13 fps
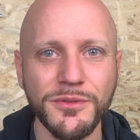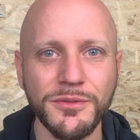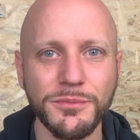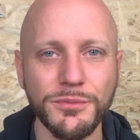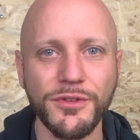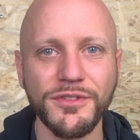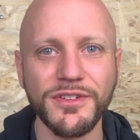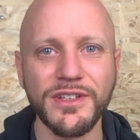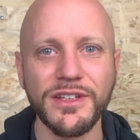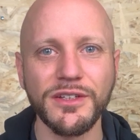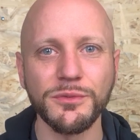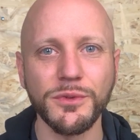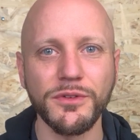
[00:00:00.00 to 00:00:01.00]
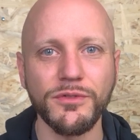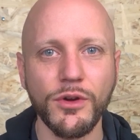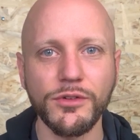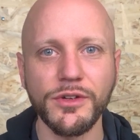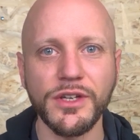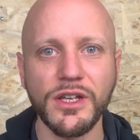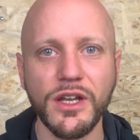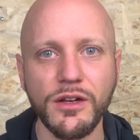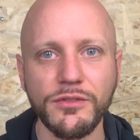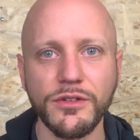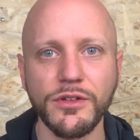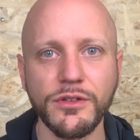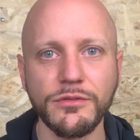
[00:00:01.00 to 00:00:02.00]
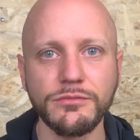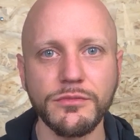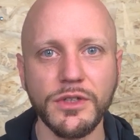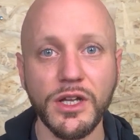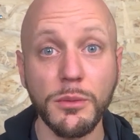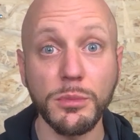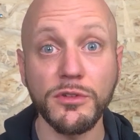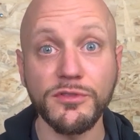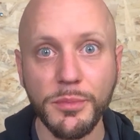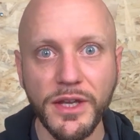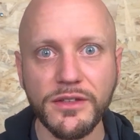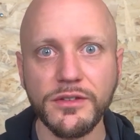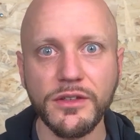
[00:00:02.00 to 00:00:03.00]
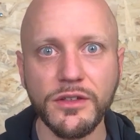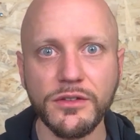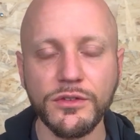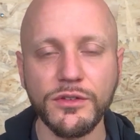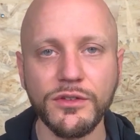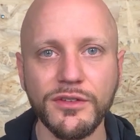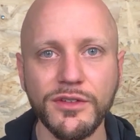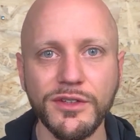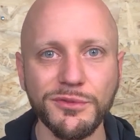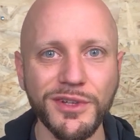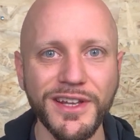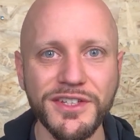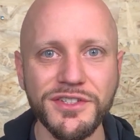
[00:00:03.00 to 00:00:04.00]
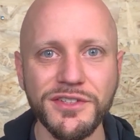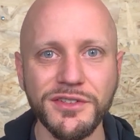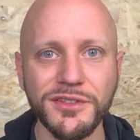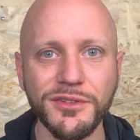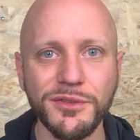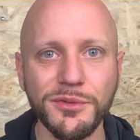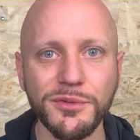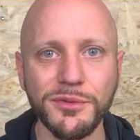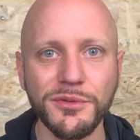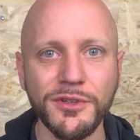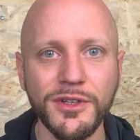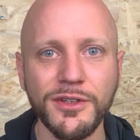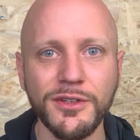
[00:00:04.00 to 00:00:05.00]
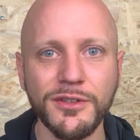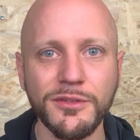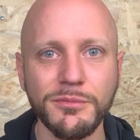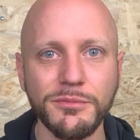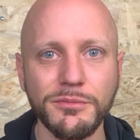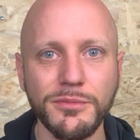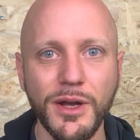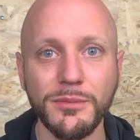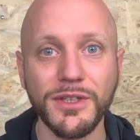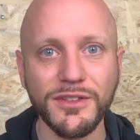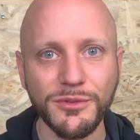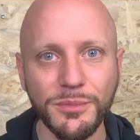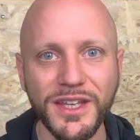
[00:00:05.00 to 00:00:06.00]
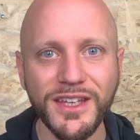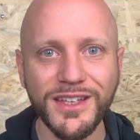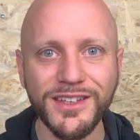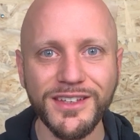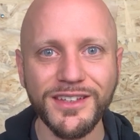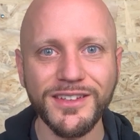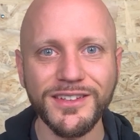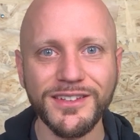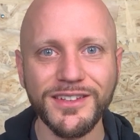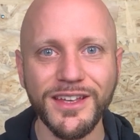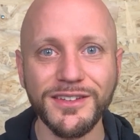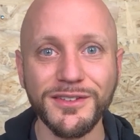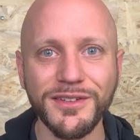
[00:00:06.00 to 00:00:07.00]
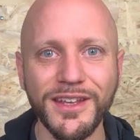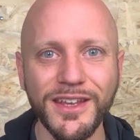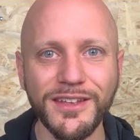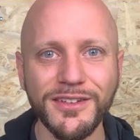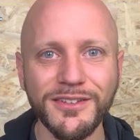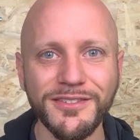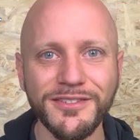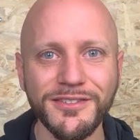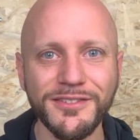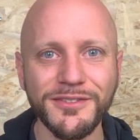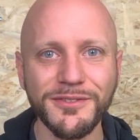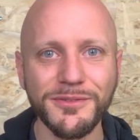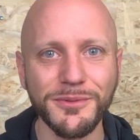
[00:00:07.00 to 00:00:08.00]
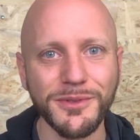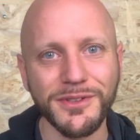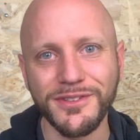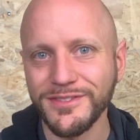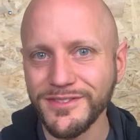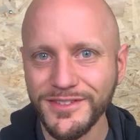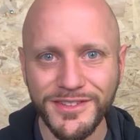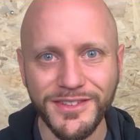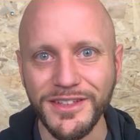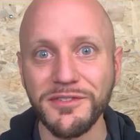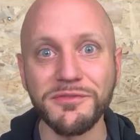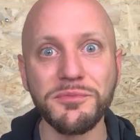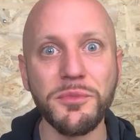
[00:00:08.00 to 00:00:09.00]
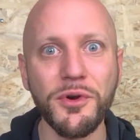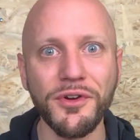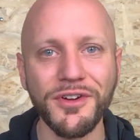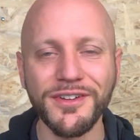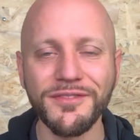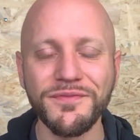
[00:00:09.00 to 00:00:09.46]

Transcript: Previously, we've already covered a couple of basics in relation to public speaking, and today we'll see even more.